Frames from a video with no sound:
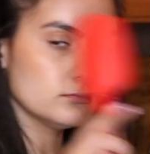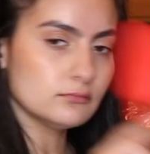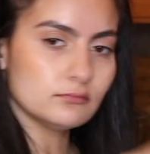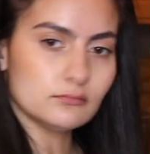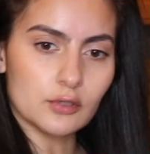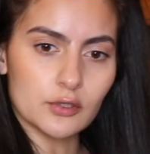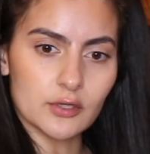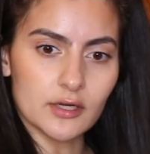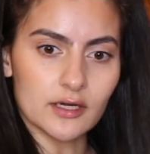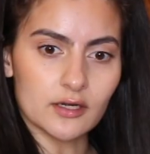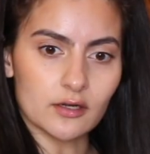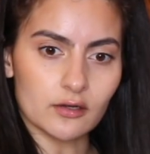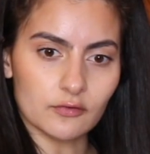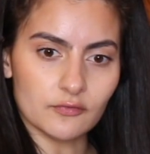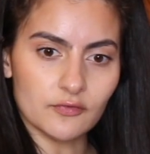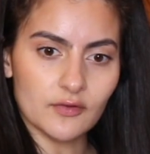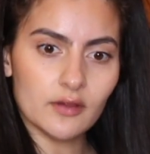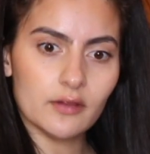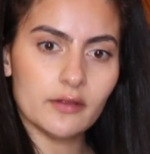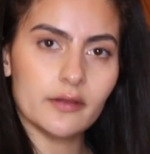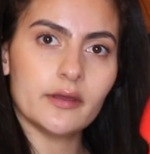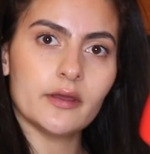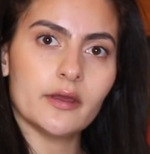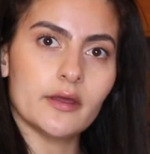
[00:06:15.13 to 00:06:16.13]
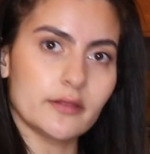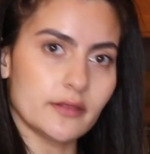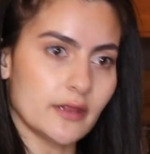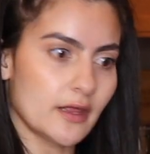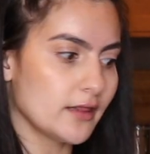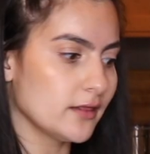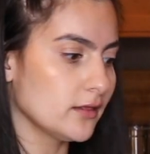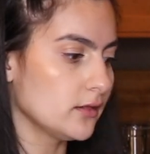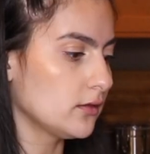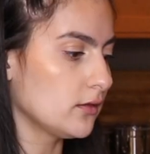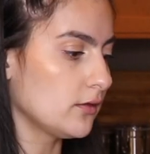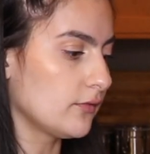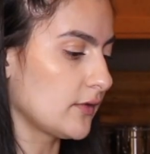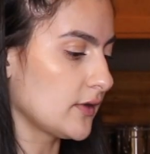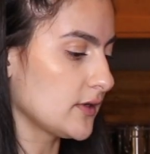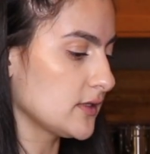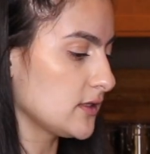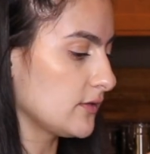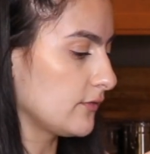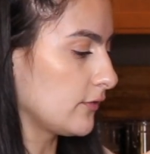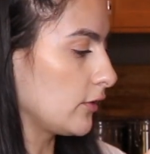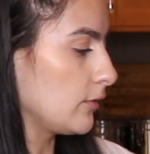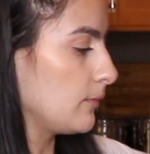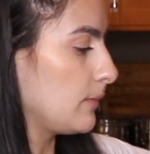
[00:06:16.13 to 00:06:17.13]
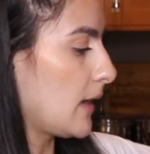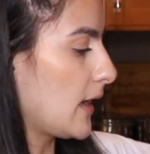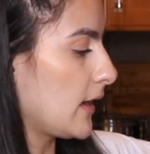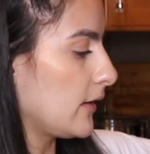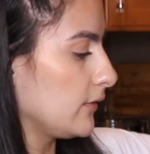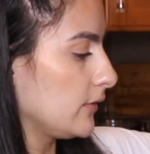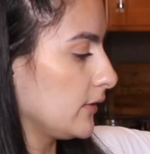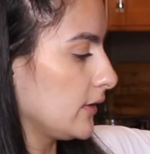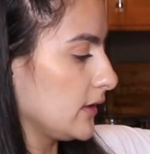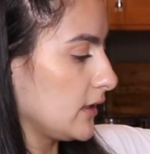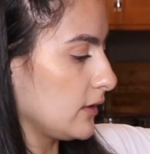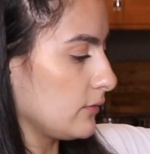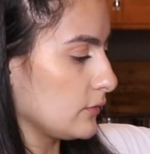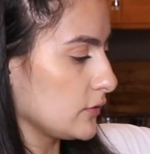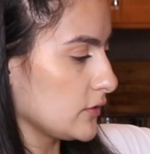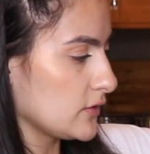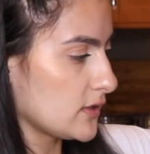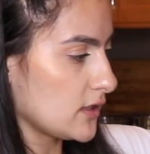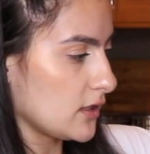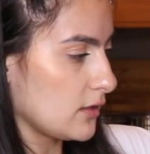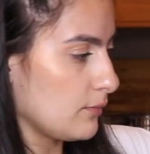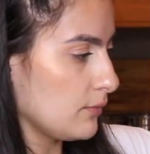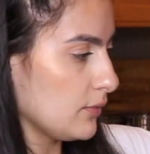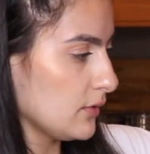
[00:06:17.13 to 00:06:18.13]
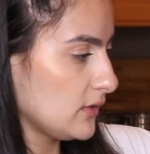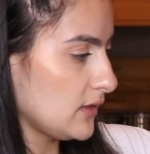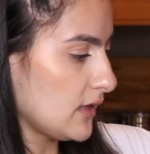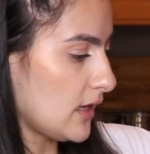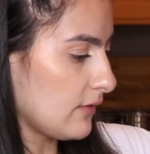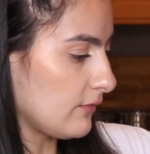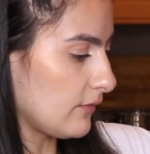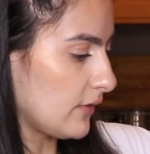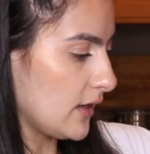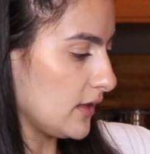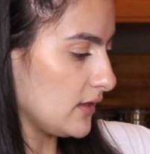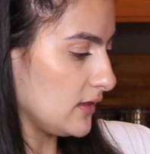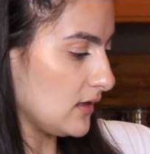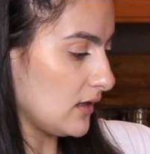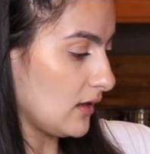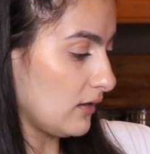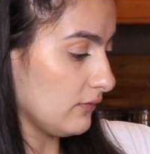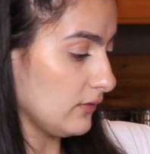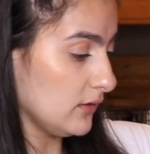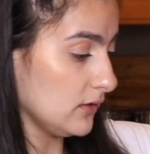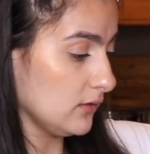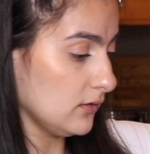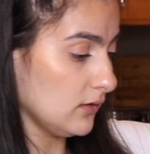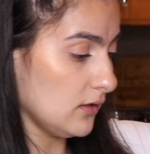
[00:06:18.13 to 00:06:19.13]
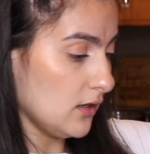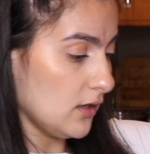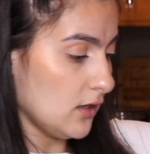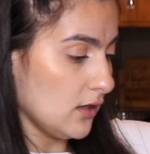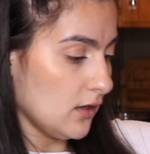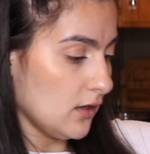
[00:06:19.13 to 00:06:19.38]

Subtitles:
put in our filling, and then the rest of our batter, and then we're just gonna put that right in the oven